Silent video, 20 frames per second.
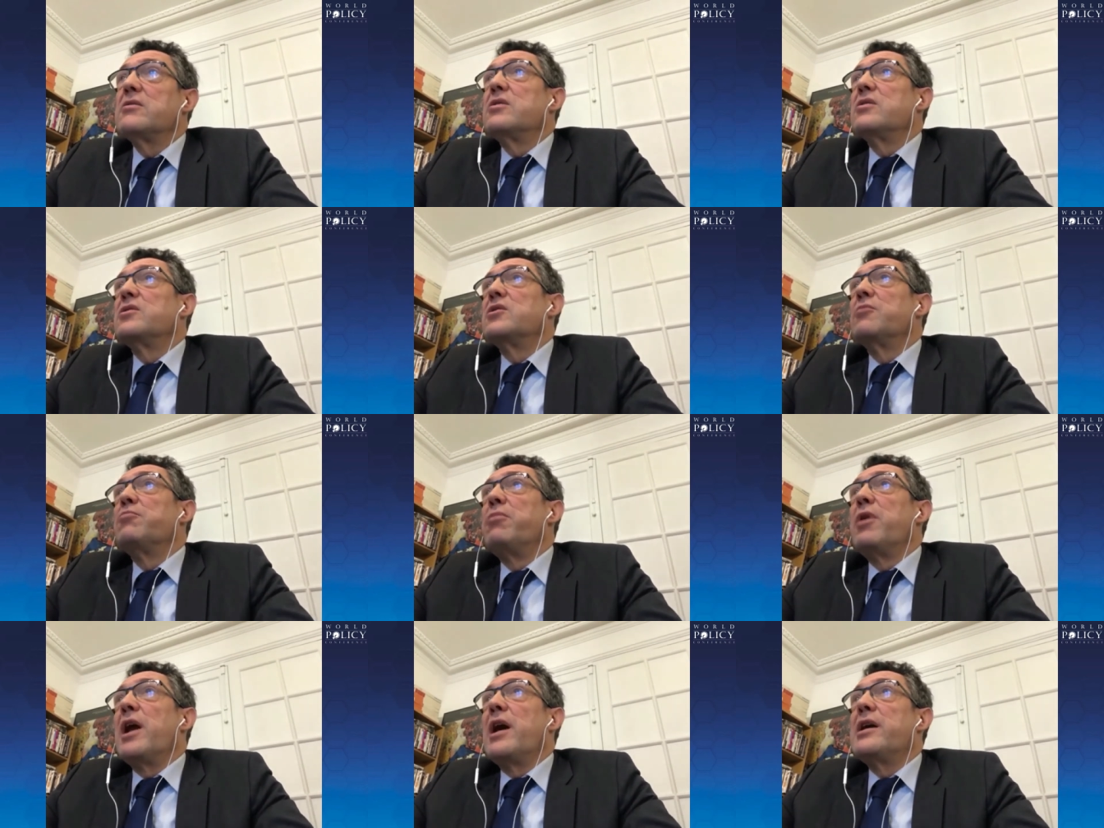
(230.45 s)
the
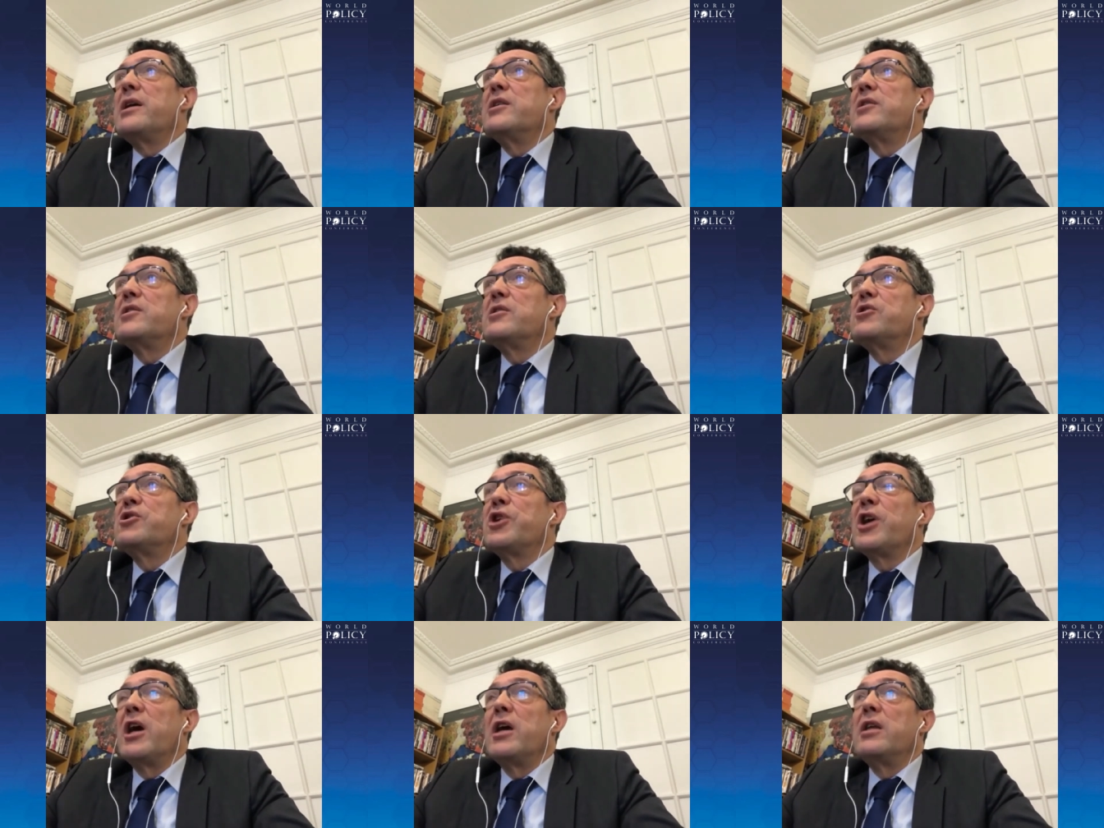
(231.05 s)
supply
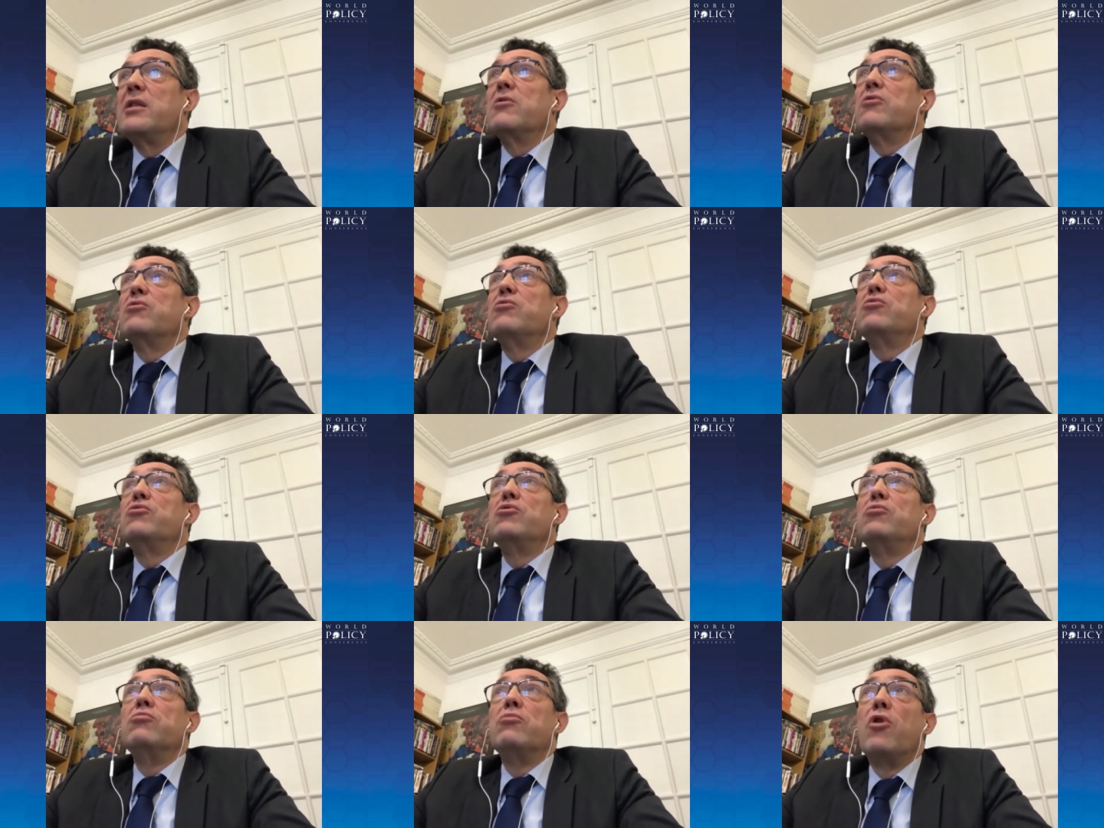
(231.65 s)
chain
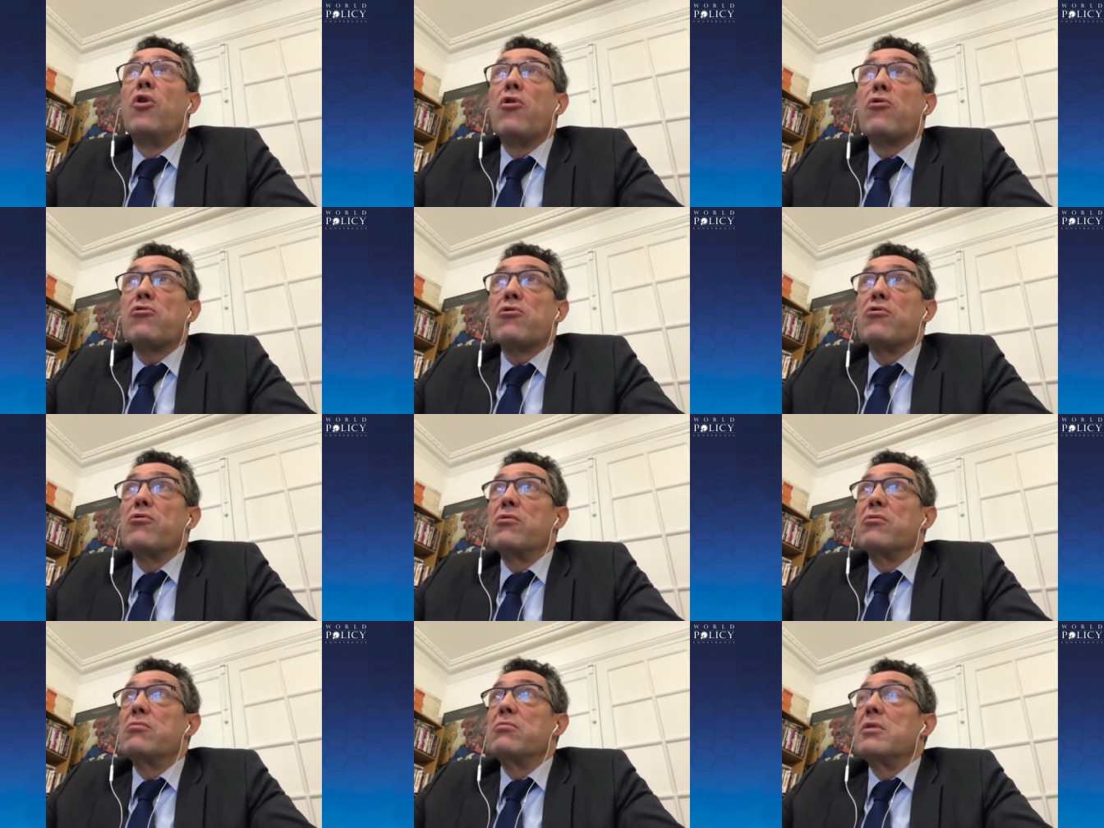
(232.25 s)

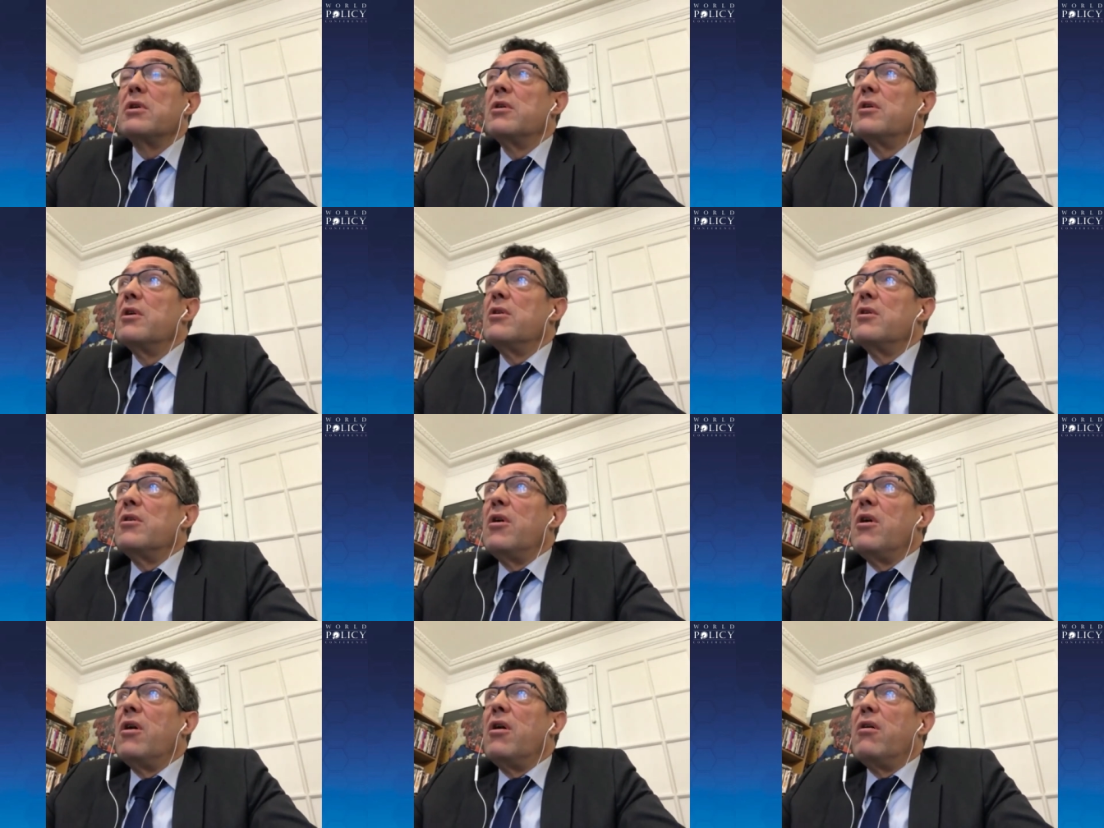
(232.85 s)
tomorrow
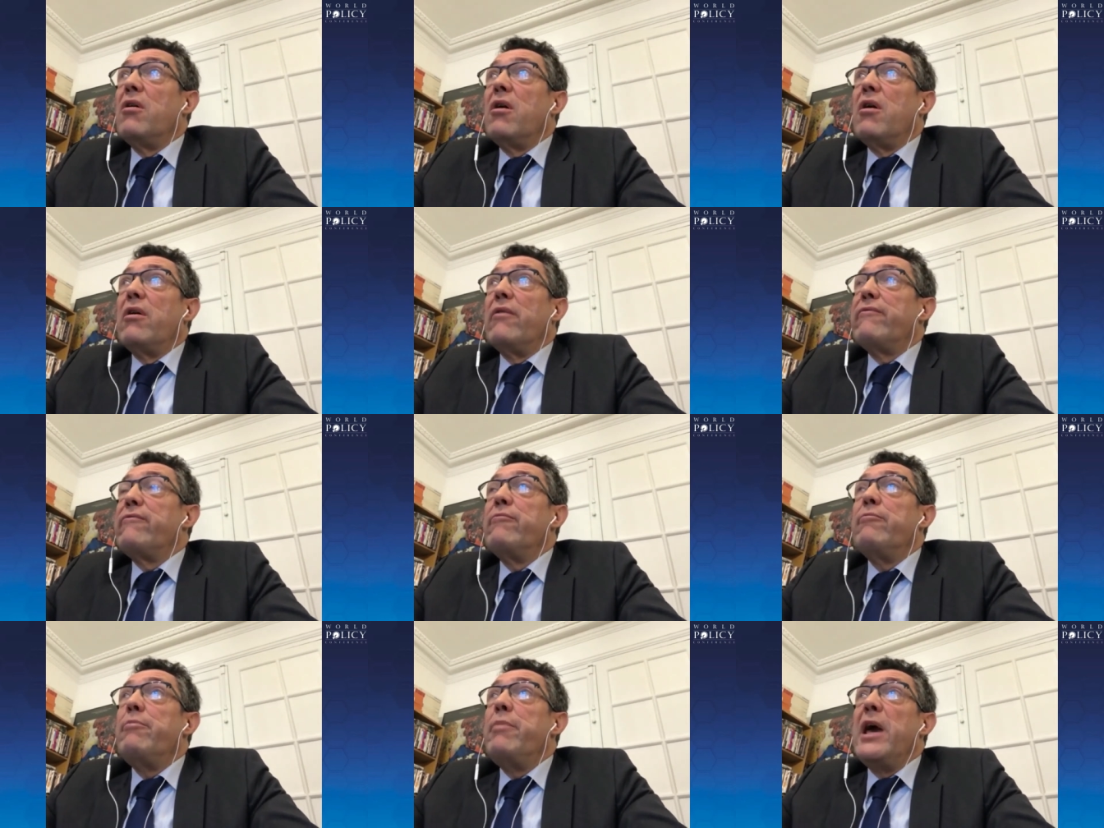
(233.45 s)
of,
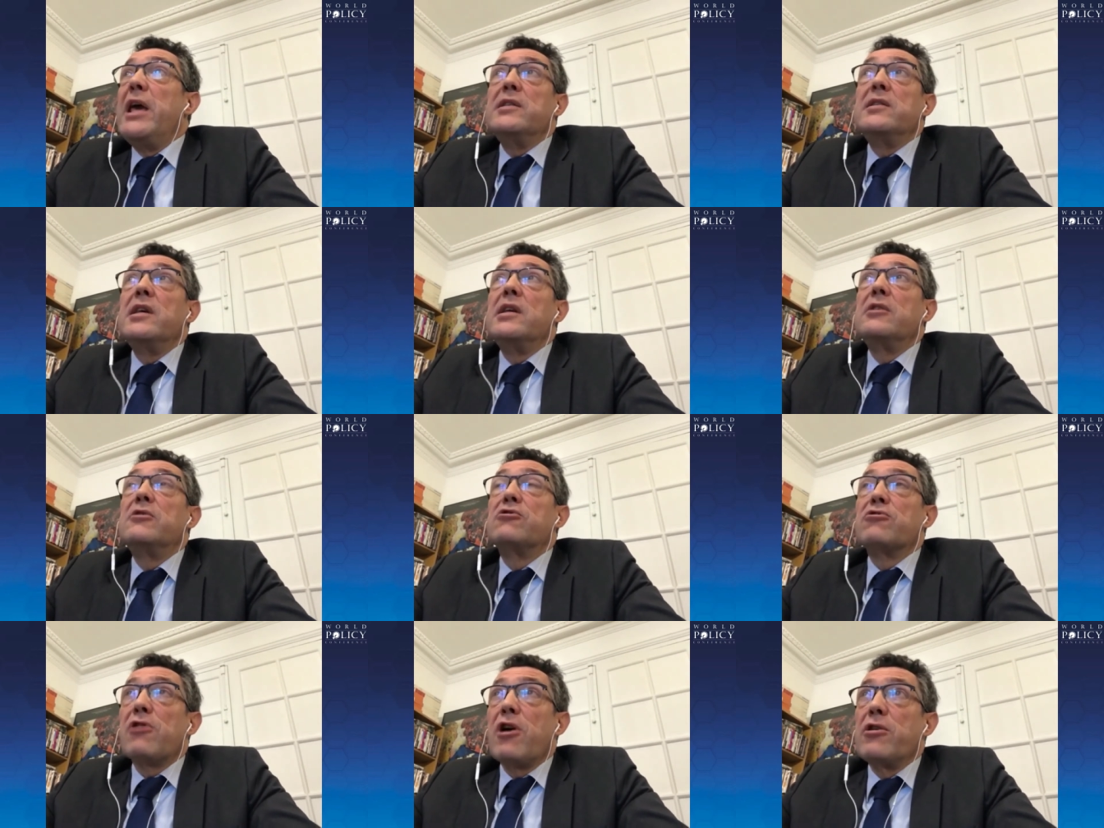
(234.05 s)
of
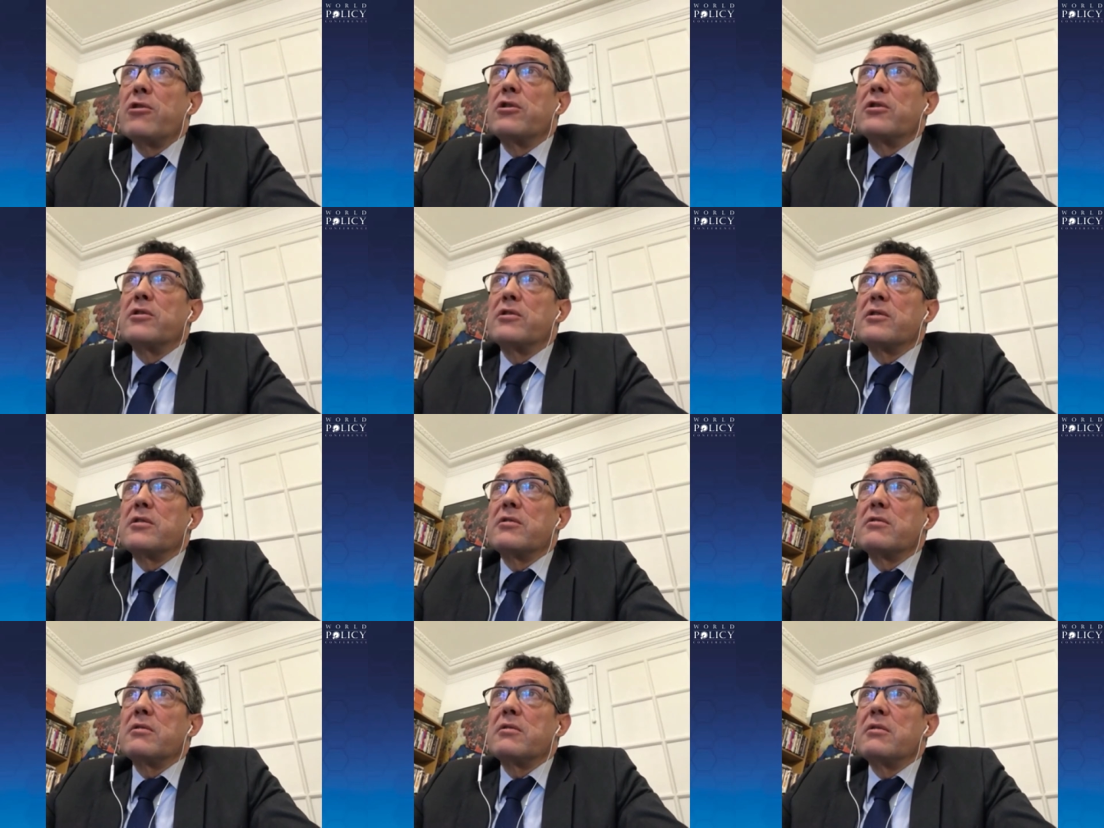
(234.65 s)
basic
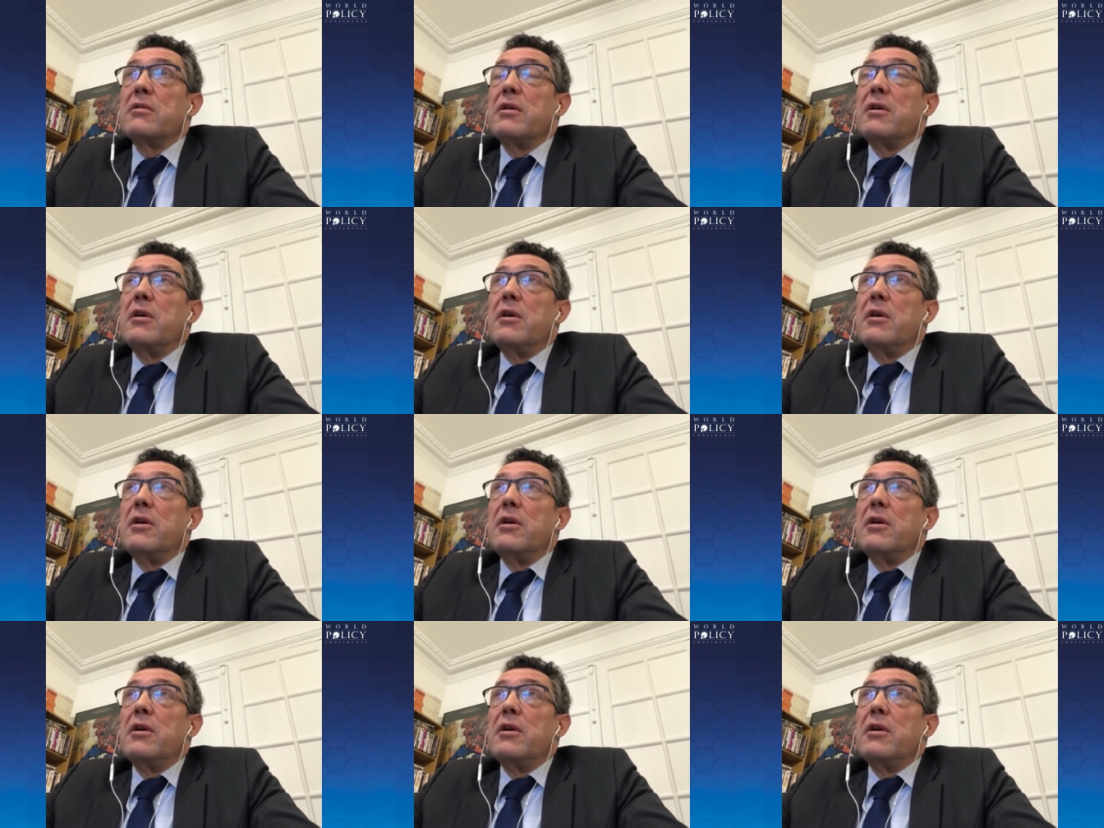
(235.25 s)
drugs.